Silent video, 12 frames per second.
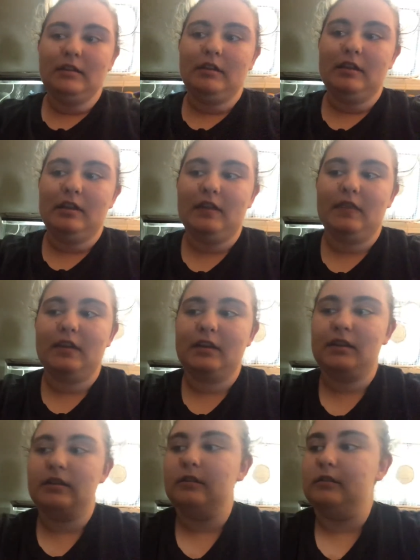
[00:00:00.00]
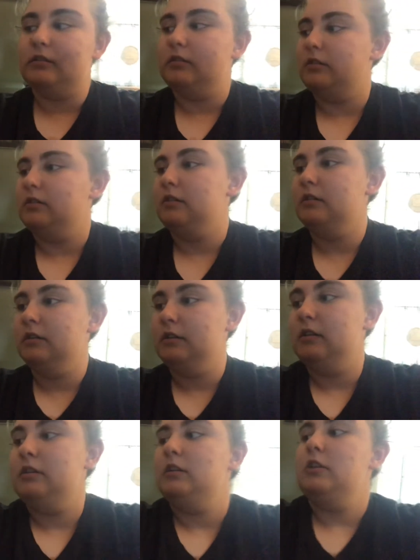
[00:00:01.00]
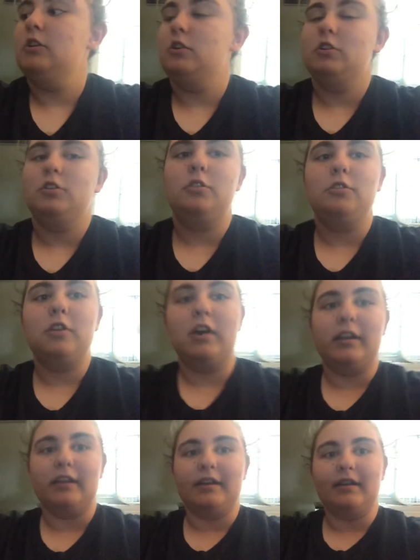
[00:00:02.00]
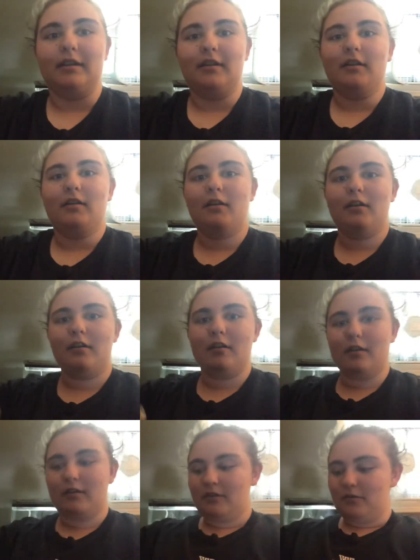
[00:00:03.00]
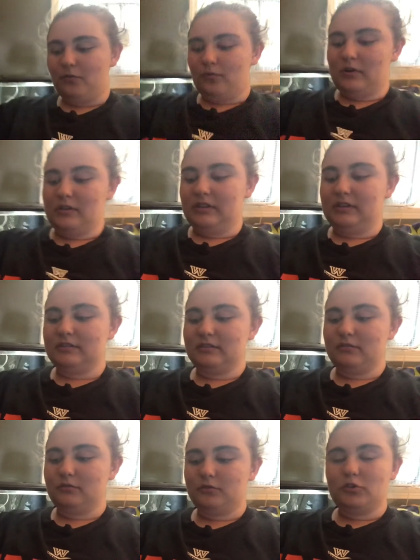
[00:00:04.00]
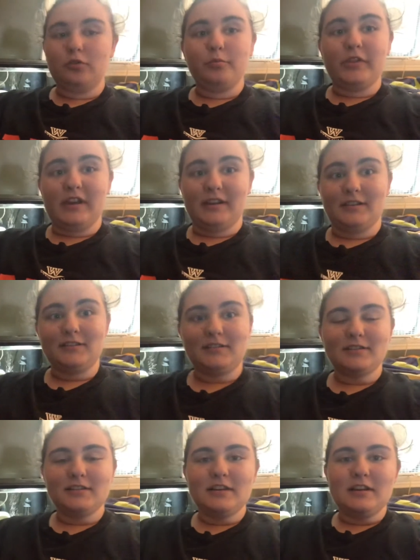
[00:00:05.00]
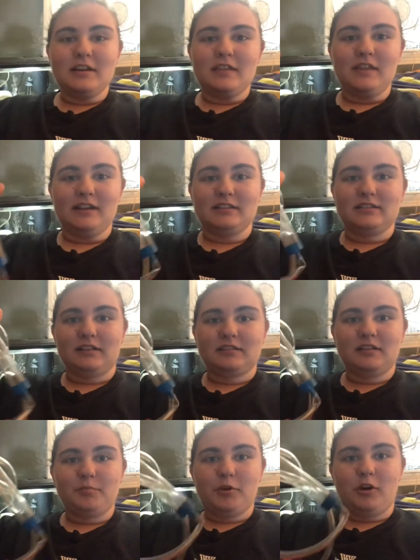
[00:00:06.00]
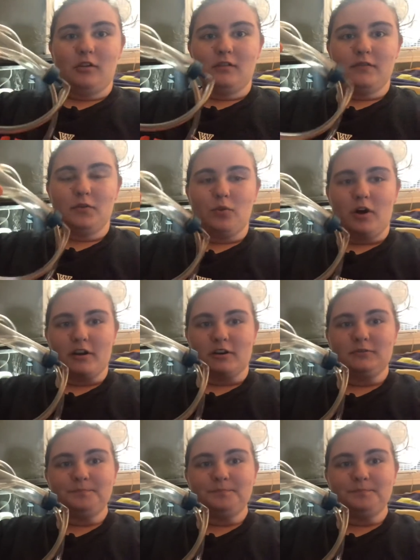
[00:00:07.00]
And then you got to get one of these little tube things that sucks up all of the water